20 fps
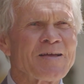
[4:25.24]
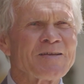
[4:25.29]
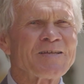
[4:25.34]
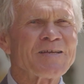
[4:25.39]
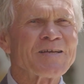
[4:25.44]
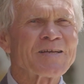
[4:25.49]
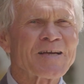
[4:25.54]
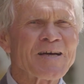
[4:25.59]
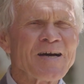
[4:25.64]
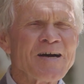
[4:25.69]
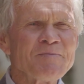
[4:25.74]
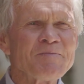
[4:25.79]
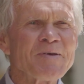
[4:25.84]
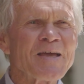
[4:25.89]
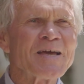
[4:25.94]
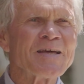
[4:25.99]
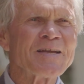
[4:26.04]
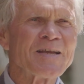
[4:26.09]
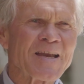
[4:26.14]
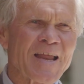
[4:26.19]
to come
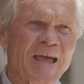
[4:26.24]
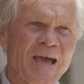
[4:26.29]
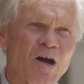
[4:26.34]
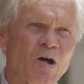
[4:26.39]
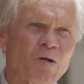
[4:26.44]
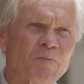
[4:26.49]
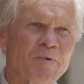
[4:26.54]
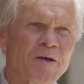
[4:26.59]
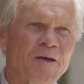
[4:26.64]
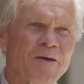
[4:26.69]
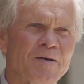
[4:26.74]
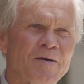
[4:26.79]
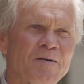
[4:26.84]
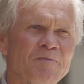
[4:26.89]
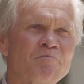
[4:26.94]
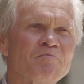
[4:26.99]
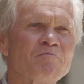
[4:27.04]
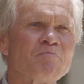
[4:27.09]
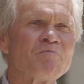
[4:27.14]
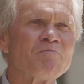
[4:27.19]
in and help
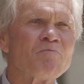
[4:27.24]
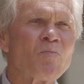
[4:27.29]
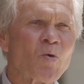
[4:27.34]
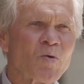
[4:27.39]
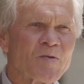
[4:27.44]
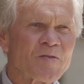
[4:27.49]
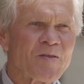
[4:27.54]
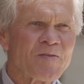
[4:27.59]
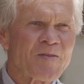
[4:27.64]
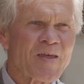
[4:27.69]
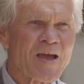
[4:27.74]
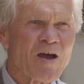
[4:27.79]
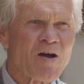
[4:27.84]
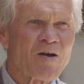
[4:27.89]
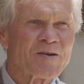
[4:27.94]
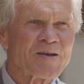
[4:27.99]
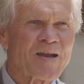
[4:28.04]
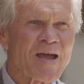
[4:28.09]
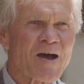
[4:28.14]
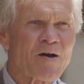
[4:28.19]
more than they
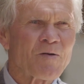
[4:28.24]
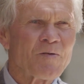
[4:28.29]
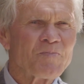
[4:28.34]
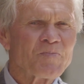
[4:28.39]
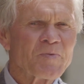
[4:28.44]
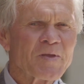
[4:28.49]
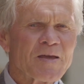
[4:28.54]
are now.